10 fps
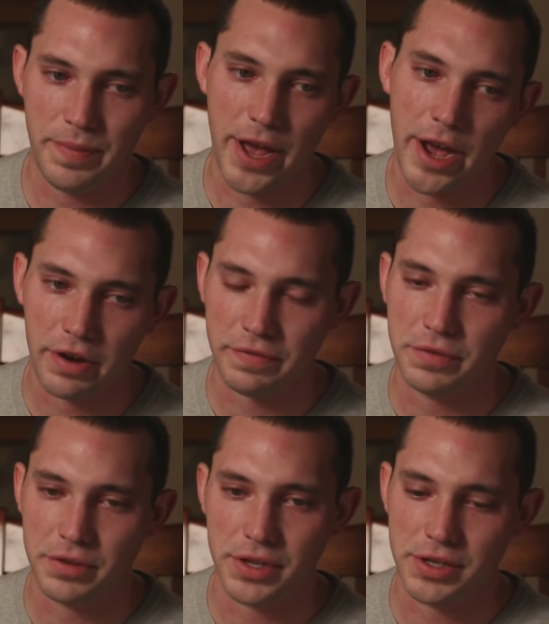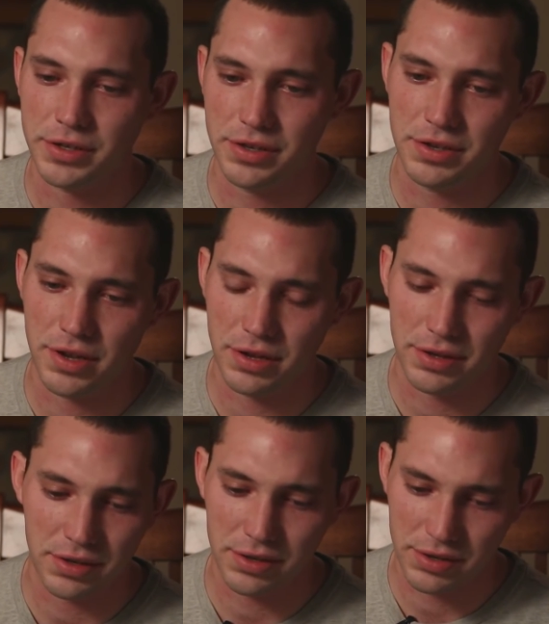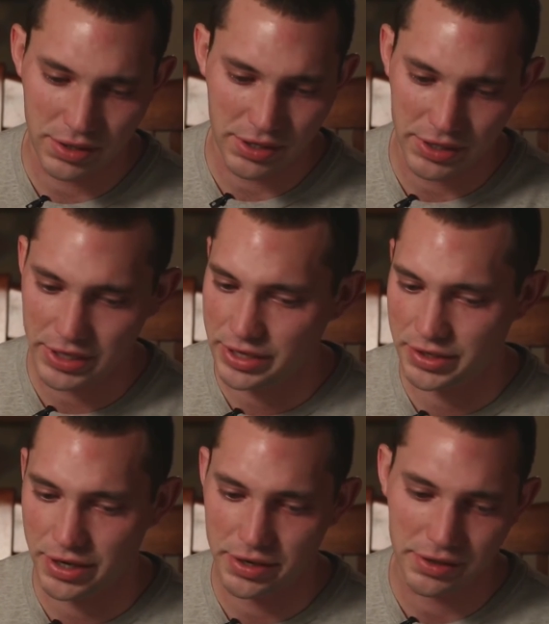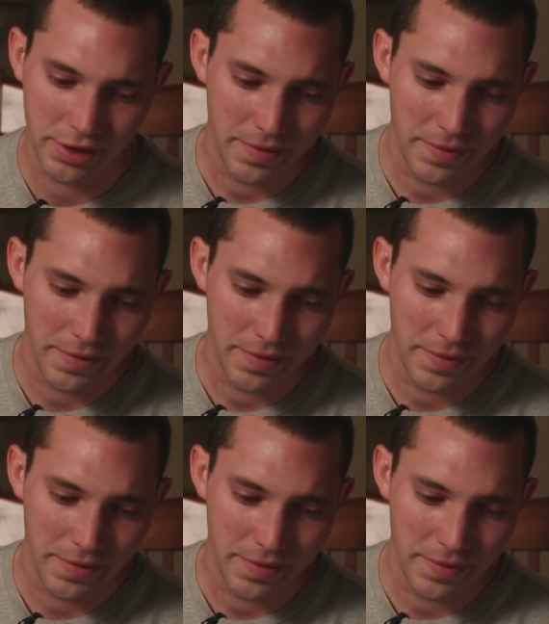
powerful this disease is.